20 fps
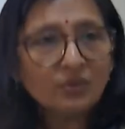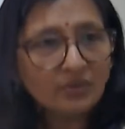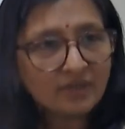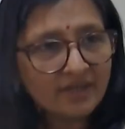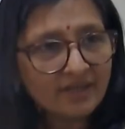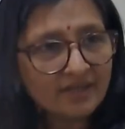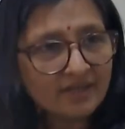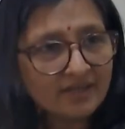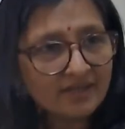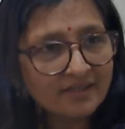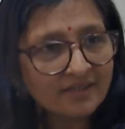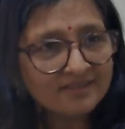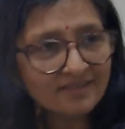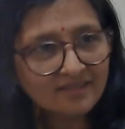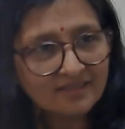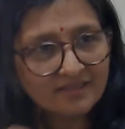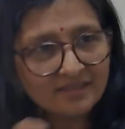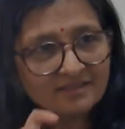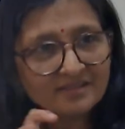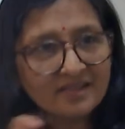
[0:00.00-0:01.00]
coating,
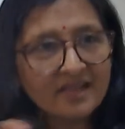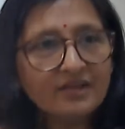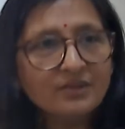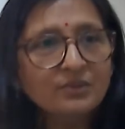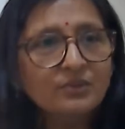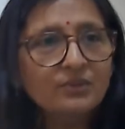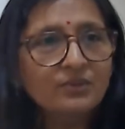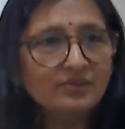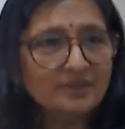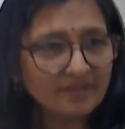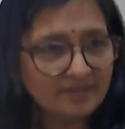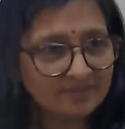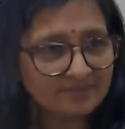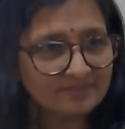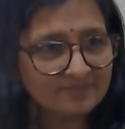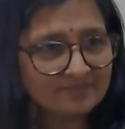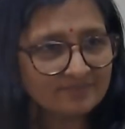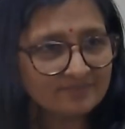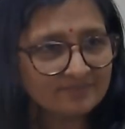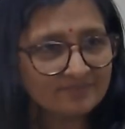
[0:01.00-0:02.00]
that is nano coating
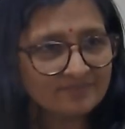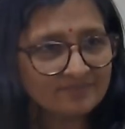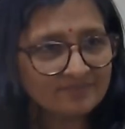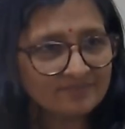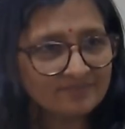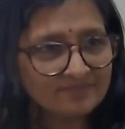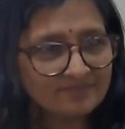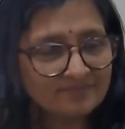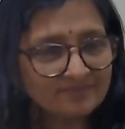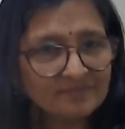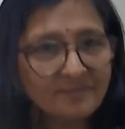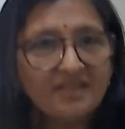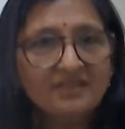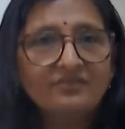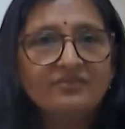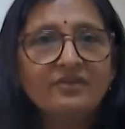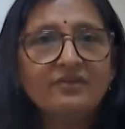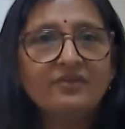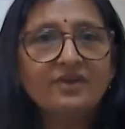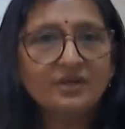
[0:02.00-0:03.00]
that
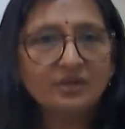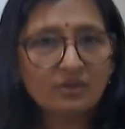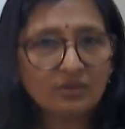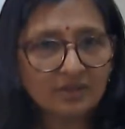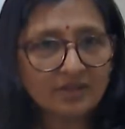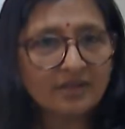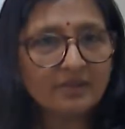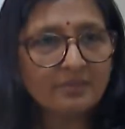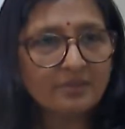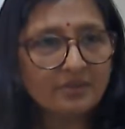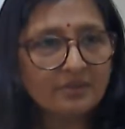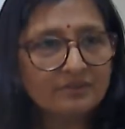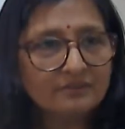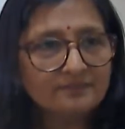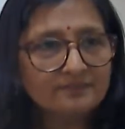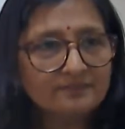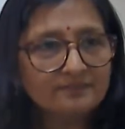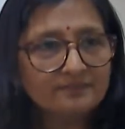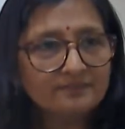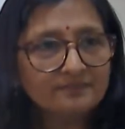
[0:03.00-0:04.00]
we were talking about.
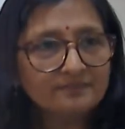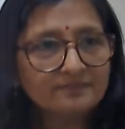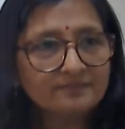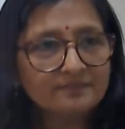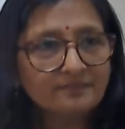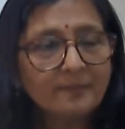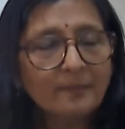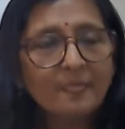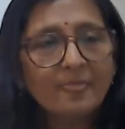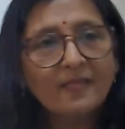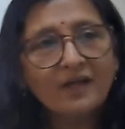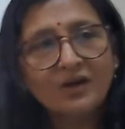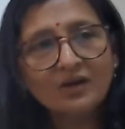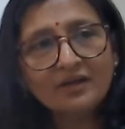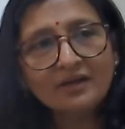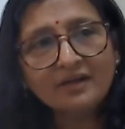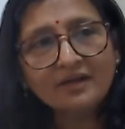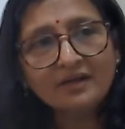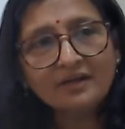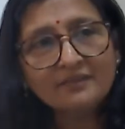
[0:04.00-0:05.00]

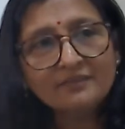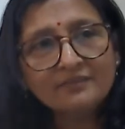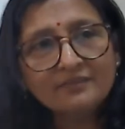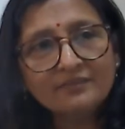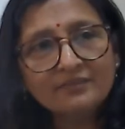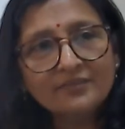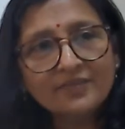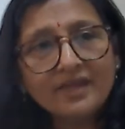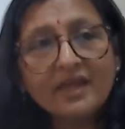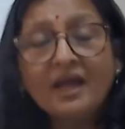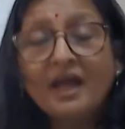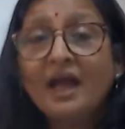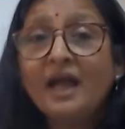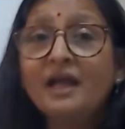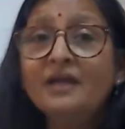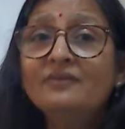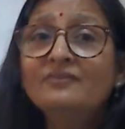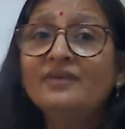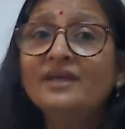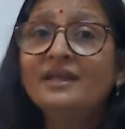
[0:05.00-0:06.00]
Got it?
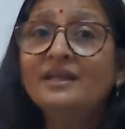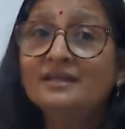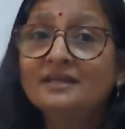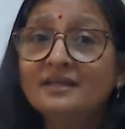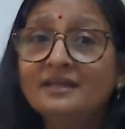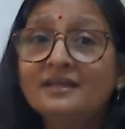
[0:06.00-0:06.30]
And when